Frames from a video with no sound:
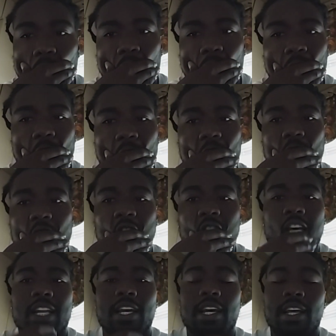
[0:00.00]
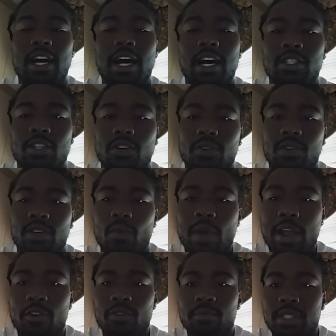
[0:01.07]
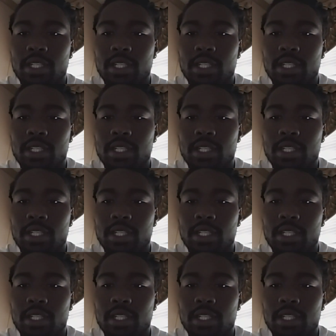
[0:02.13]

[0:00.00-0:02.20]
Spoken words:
And also the weight room